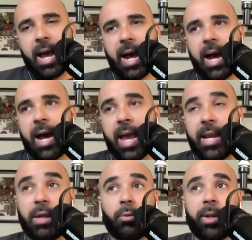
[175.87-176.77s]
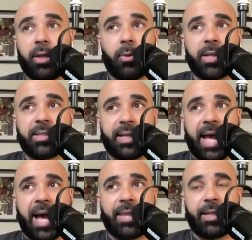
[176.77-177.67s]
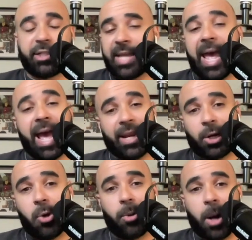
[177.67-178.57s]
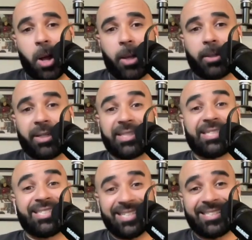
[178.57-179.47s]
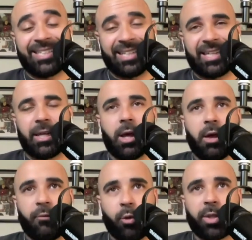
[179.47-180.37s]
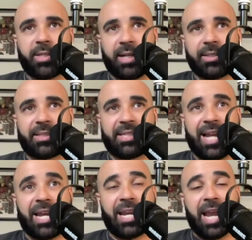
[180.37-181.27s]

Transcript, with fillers: And he really was the guy that just had it going on consistently for the Celtics tonight.